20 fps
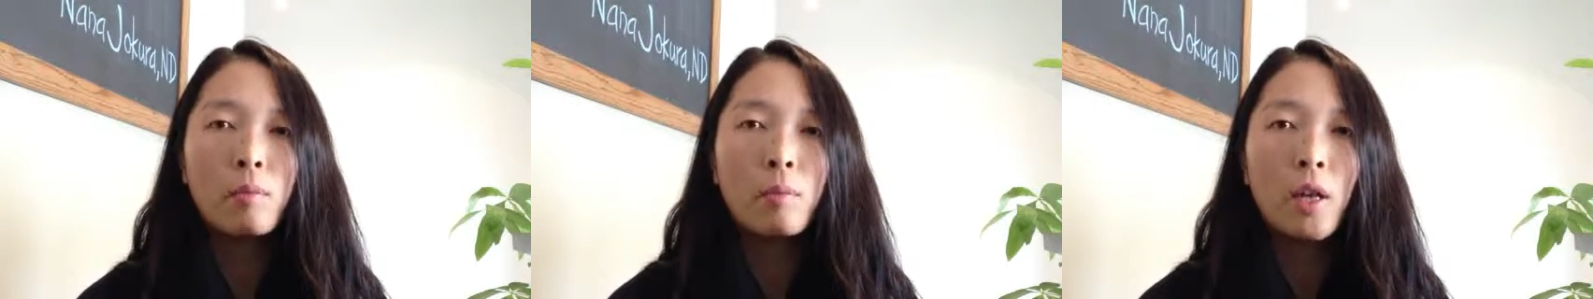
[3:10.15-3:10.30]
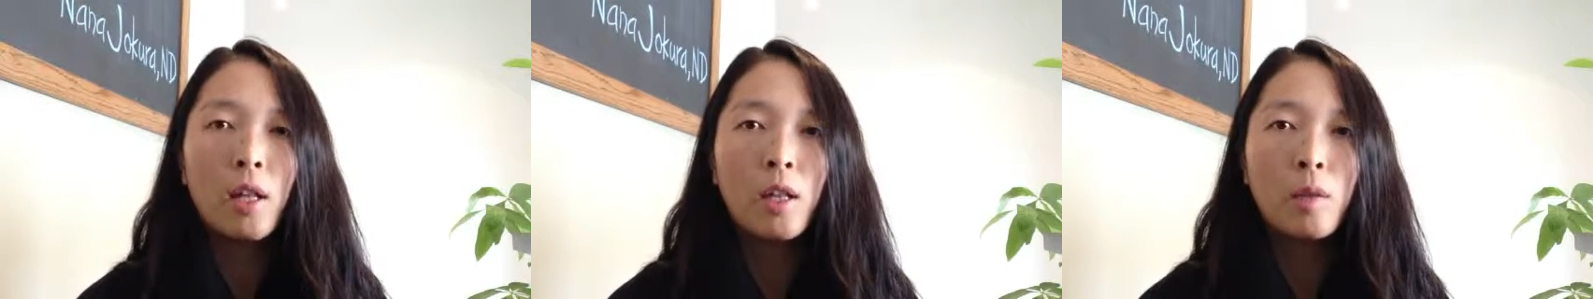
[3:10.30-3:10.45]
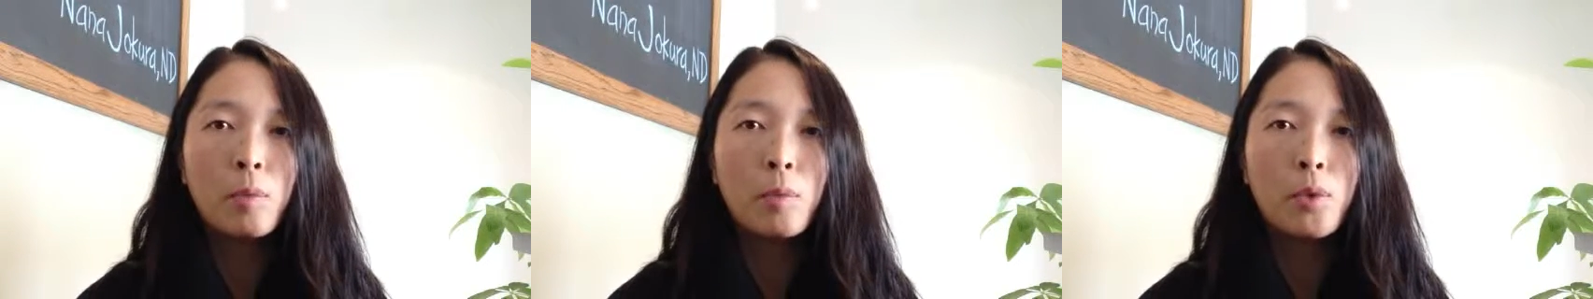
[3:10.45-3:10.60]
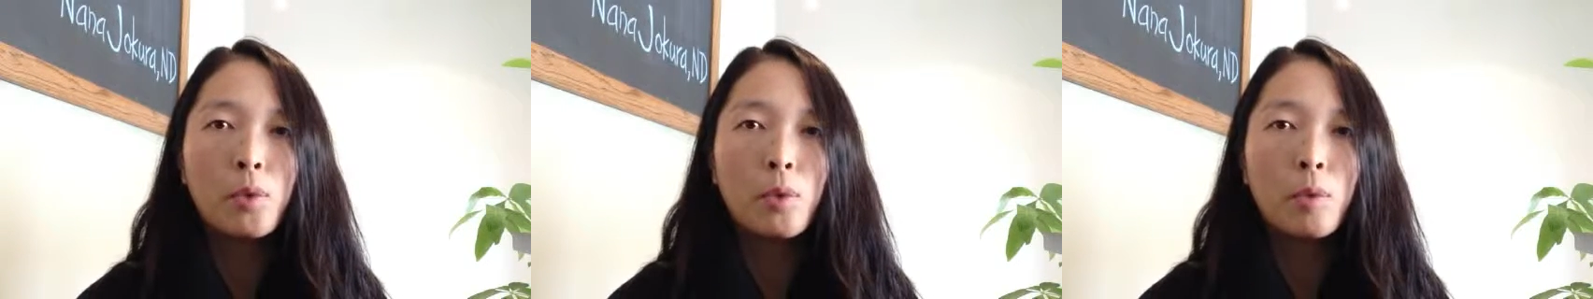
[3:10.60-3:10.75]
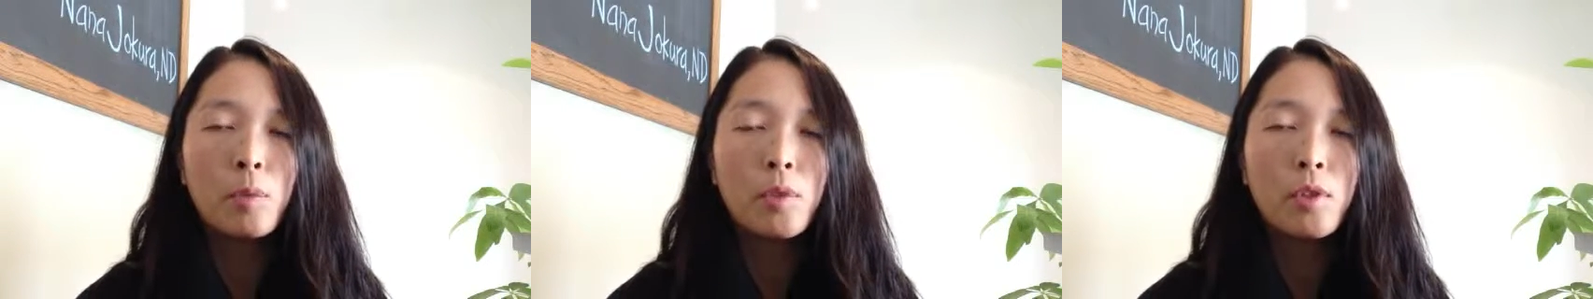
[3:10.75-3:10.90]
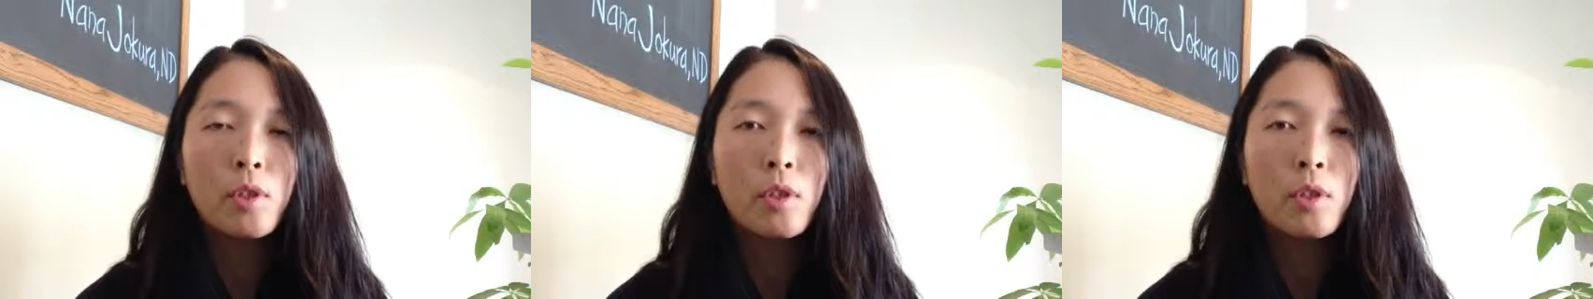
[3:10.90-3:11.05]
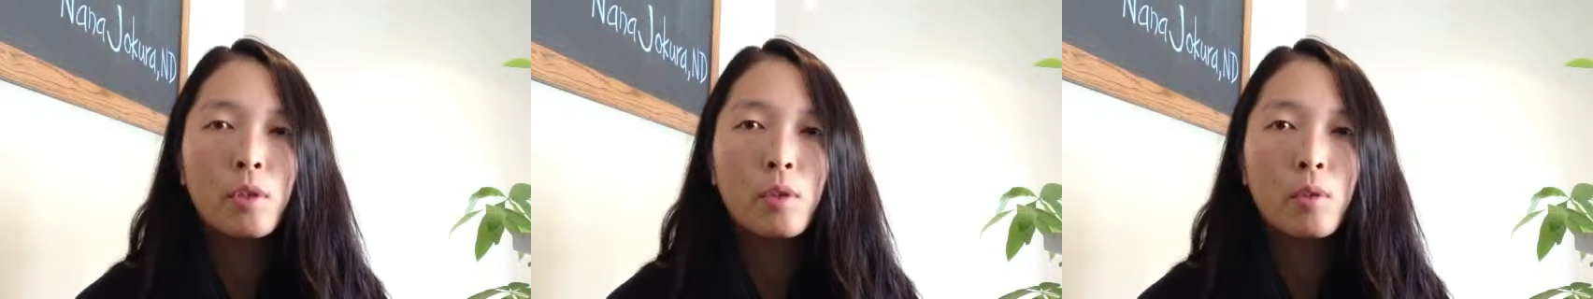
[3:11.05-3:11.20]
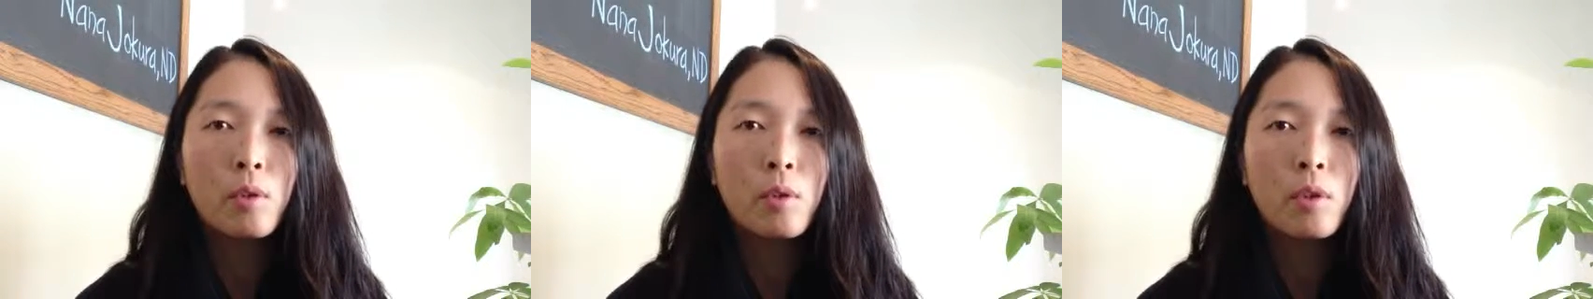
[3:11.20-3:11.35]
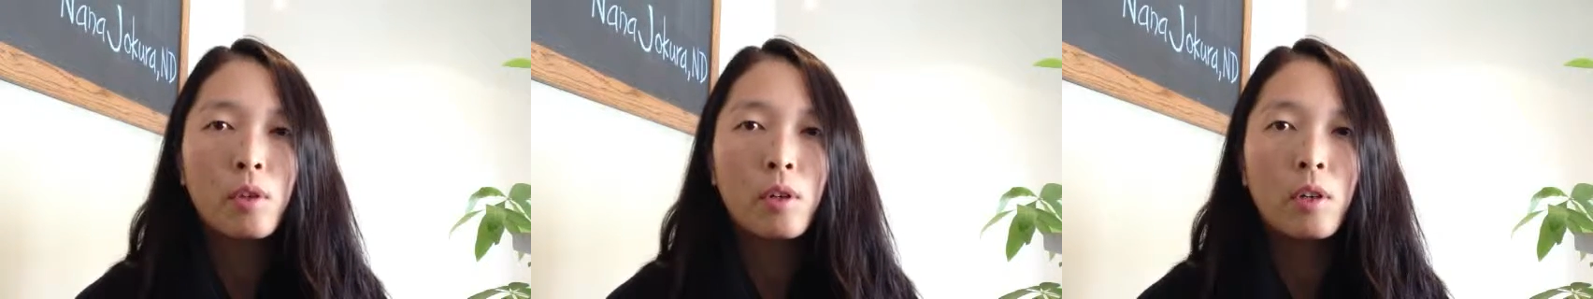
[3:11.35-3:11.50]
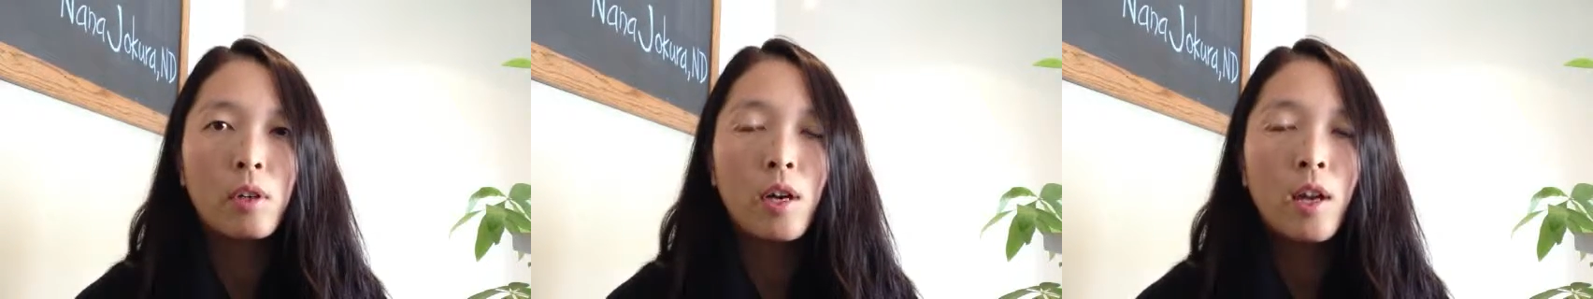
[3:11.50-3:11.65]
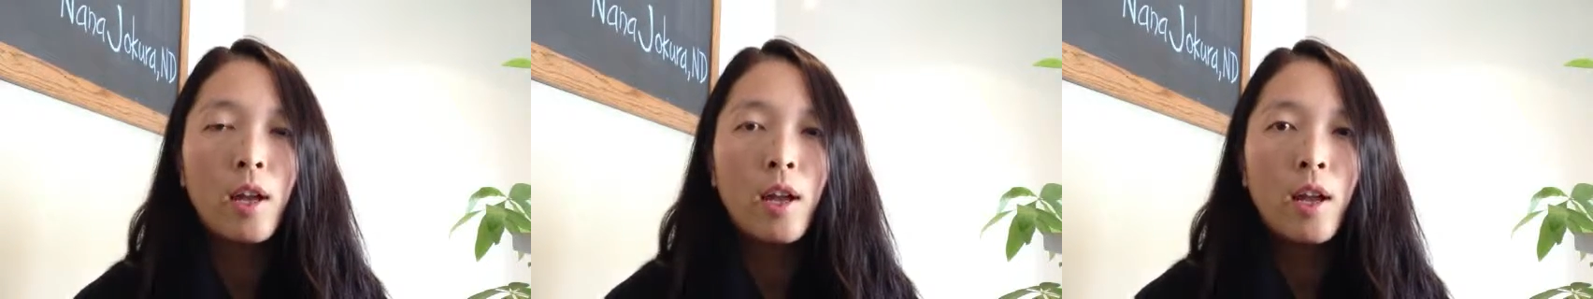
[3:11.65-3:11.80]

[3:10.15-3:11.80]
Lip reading: malabsorption or